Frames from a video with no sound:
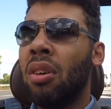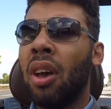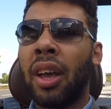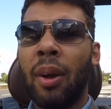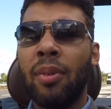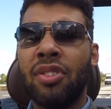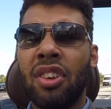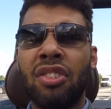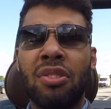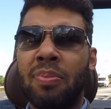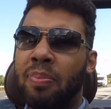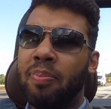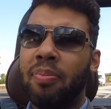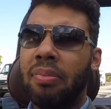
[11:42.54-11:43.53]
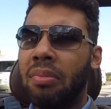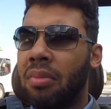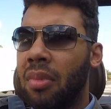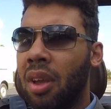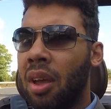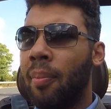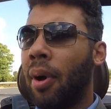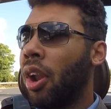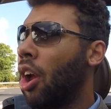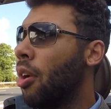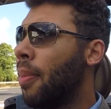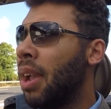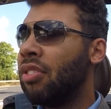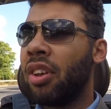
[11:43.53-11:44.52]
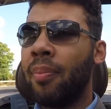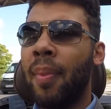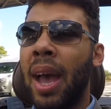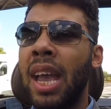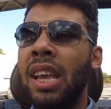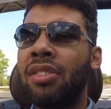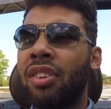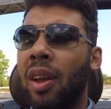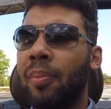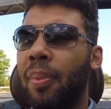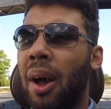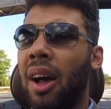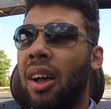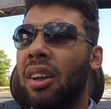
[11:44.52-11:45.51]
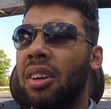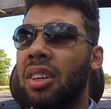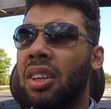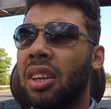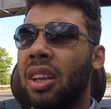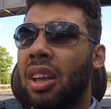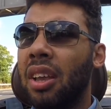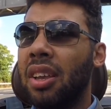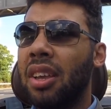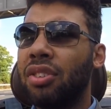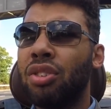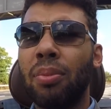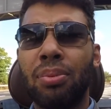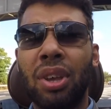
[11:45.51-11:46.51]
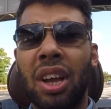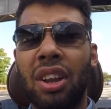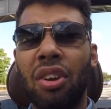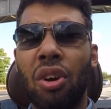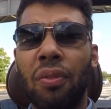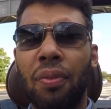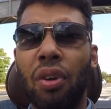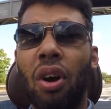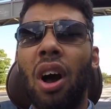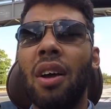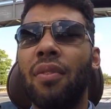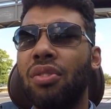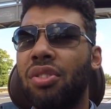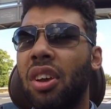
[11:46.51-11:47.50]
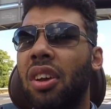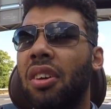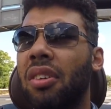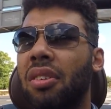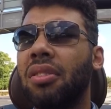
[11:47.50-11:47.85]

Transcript: Okay, which is by no means amazing, but it's not particularly awful either, is it?